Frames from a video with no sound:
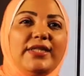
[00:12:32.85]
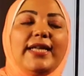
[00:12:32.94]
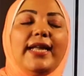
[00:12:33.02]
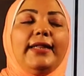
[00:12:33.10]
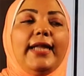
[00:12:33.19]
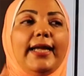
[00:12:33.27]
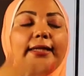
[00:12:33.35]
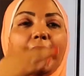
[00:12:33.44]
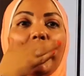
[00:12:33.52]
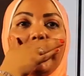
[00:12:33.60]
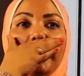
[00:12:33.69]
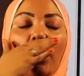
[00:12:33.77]
said that
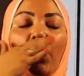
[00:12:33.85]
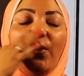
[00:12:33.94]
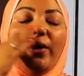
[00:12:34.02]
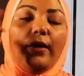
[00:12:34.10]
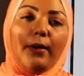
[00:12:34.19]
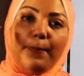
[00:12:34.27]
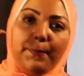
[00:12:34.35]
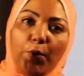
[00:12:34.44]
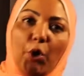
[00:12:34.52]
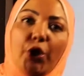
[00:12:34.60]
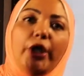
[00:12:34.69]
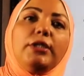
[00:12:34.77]
the whole
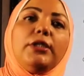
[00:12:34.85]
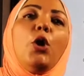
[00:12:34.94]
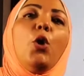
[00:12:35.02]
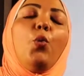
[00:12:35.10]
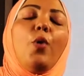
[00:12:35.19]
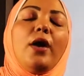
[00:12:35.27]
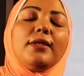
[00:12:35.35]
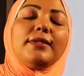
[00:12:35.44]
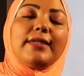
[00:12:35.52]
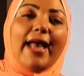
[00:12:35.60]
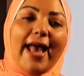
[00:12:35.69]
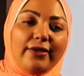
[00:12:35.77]
part
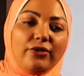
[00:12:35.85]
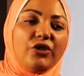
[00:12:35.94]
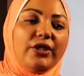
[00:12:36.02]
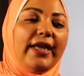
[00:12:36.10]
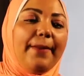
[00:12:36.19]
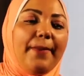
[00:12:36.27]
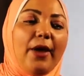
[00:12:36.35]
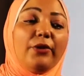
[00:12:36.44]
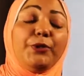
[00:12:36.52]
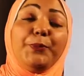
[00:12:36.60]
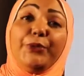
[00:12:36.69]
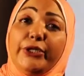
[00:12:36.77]
was actually
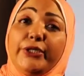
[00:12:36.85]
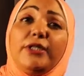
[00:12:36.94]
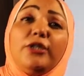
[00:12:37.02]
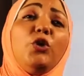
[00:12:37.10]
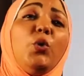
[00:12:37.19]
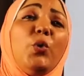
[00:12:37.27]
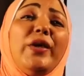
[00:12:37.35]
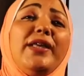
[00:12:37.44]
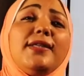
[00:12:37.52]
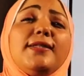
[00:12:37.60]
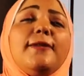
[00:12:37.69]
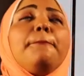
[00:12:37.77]
about a person who
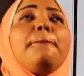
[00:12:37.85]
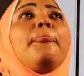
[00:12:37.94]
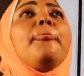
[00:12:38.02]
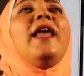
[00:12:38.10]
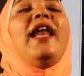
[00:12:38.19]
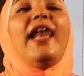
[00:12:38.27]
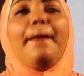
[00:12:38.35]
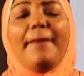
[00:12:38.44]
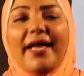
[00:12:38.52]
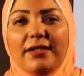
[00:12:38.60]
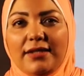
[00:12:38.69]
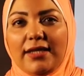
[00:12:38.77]
is
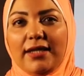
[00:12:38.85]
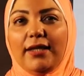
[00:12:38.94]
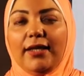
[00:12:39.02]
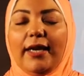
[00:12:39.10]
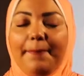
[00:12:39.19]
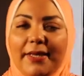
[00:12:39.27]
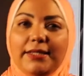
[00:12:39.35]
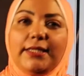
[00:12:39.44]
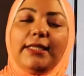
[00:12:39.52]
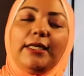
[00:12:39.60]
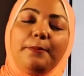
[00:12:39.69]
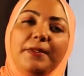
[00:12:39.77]
lamenting.
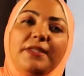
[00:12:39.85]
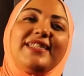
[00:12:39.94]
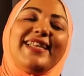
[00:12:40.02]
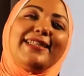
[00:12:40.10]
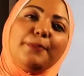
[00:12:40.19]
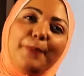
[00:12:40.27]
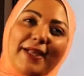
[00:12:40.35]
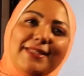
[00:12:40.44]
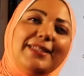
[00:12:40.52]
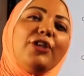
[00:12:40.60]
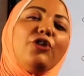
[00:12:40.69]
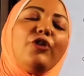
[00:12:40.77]
Lamenting, it means
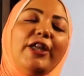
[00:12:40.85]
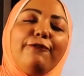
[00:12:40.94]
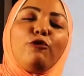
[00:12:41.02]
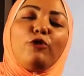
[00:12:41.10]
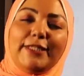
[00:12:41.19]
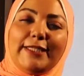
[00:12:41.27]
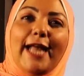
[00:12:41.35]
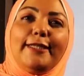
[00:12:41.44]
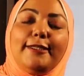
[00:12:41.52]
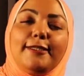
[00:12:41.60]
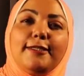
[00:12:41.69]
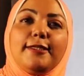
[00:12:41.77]
expressing grief or
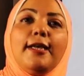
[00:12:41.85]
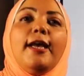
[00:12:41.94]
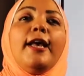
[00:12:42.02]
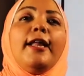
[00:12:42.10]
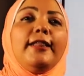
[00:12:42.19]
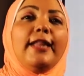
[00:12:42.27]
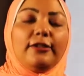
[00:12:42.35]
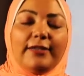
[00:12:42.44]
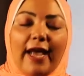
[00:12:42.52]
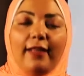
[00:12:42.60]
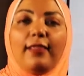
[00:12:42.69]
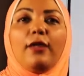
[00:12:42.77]
sadness, the
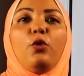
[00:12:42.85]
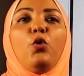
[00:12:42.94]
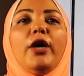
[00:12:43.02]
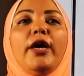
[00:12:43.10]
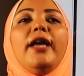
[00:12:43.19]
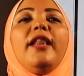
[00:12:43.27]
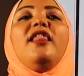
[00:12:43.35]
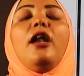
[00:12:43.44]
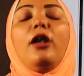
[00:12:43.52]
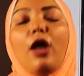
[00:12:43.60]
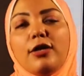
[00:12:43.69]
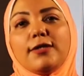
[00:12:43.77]
death or the
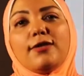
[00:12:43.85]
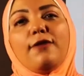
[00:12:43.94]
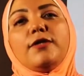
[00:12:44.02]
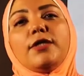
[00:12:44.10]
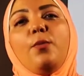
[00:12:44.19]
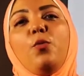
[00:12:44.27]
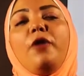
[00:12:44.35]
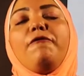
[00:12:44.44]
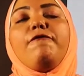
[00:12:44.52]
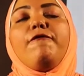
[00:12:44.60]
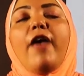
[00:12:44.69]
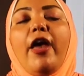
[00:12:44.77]
loss of
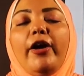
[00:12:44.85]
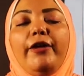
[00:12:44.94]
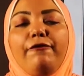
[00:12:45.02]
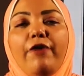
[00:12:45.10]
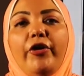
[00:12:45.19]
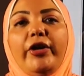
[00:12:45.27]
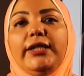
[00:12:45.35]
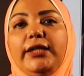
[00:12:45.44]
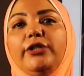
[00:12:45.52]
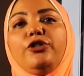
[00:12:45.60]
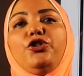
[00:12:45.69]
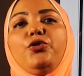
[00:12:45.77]
someone very, very
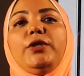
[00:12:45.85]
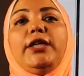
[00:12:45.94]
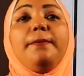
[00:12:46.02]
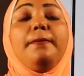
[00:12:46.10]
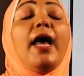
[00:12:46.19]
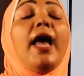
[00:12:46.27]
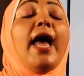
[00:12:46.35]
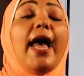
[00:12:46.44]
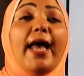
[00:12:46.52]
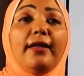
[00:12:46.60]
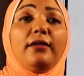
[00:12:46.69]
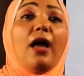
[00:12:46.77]
dear to him,
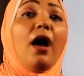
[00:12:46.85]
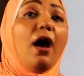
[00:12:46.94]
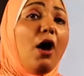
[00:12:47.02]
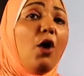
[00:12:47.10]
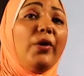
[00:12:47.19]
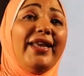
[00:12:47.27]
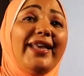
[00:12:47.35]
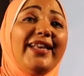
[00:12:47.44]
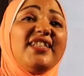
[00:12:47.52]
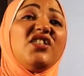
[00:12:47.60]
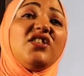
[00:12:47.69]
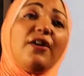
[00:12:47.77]
and how he
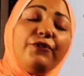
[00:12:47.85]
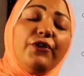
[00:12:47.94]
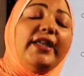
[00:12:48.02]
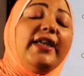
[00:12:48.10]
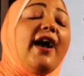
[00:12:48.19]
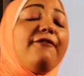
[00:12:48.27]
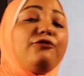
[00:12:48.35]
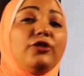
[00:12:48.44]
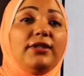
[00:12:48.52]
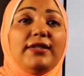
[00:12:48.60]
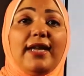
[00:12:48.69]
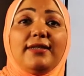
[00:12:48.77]
is suffering after
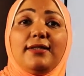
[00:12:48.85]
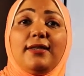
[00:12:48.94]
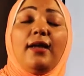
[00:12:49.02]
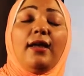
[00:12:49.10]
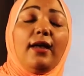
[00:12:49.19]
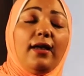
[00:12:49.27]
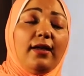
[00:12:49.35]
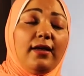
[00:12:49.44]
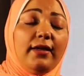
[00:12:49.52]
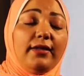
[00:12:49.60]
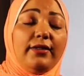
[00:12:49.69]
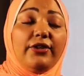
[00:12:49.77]

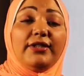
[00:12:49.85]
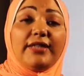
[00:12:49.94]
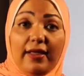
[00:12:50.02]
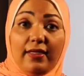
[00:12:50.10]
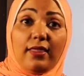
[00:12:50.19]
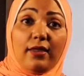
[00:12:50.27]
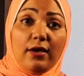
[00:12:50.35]
their death.